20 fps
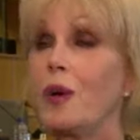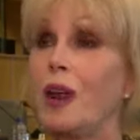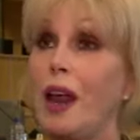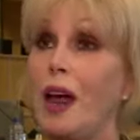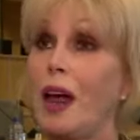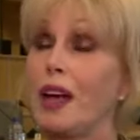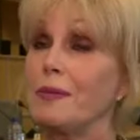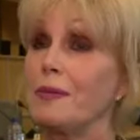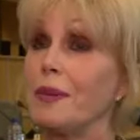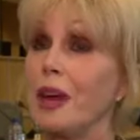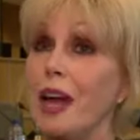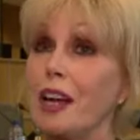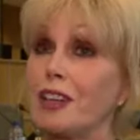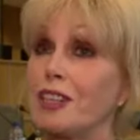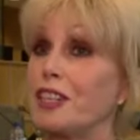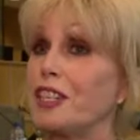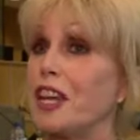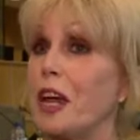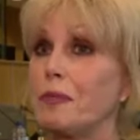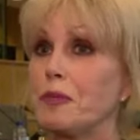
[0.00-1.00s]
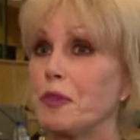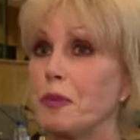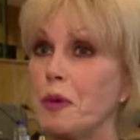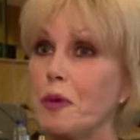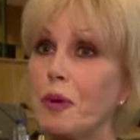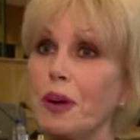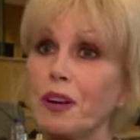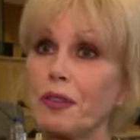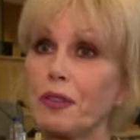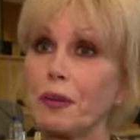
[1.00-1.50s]
Well, I just happen to be
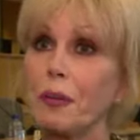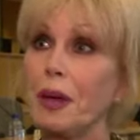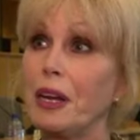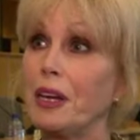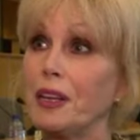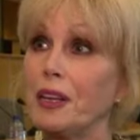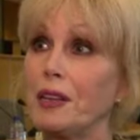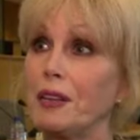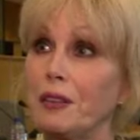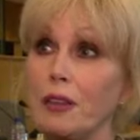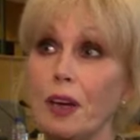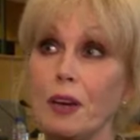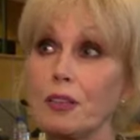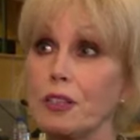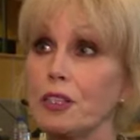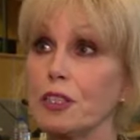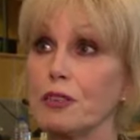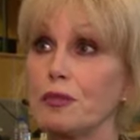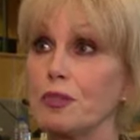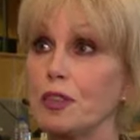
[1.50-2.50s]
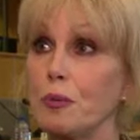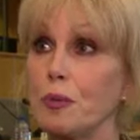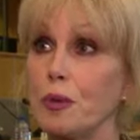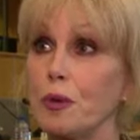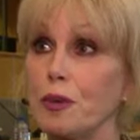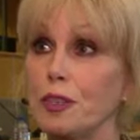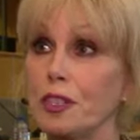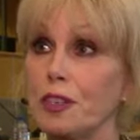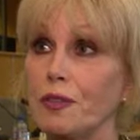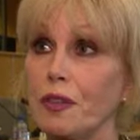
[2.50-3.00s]
one of the many thousands of
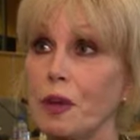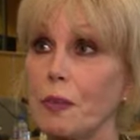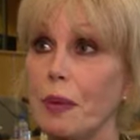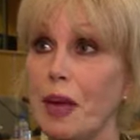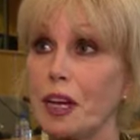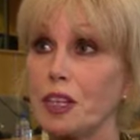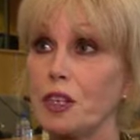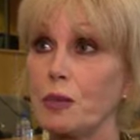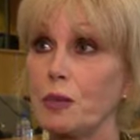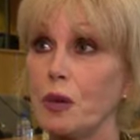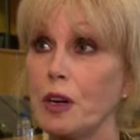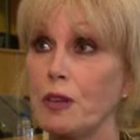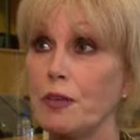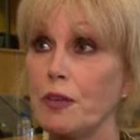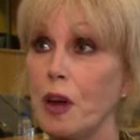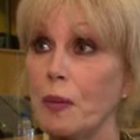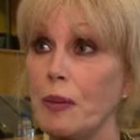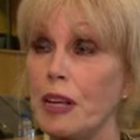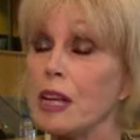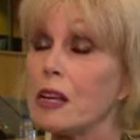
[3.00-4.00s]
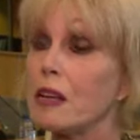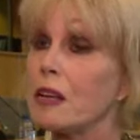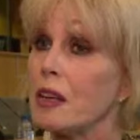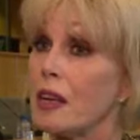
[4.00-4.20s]
supporters of Compassion World Farming